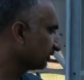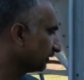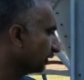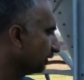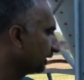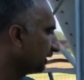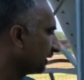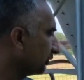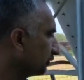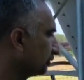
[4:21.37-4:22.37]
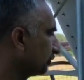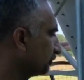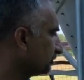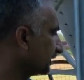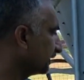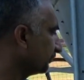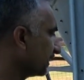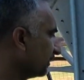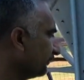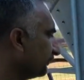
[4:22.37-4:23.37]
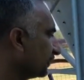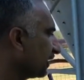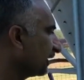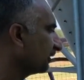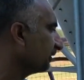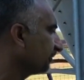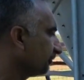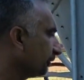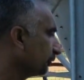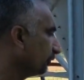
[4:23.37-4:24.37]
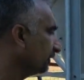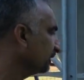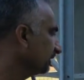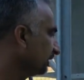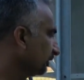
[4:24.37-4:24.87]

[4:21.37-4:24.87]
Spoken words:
So around $150 for moving,